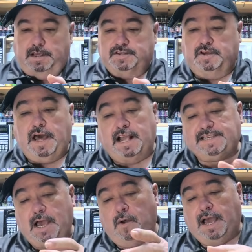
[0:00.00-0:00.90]
So
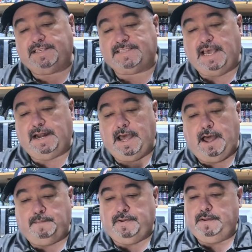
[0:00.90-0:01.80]
that's how I set
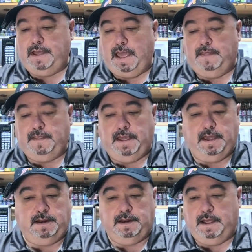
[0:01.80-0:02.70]
up. And
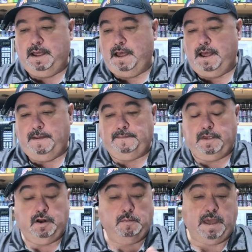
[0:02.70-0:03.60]
then,
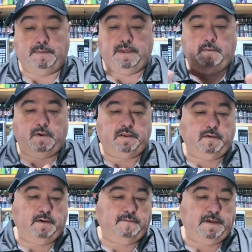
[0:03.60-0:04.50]
you know, maybe we
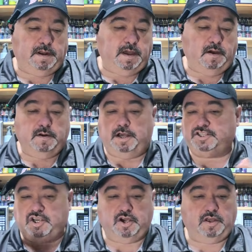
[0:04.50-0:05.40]
do a video and I'll
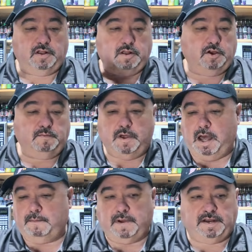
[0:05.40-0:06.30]
show you the loop
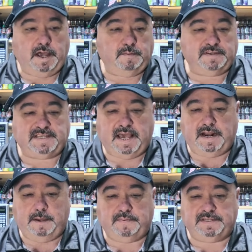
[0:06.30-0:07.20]
knot, my double
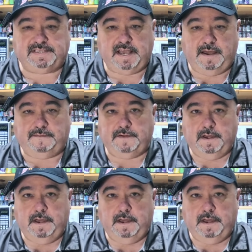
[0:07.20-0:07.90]
setup and stuff.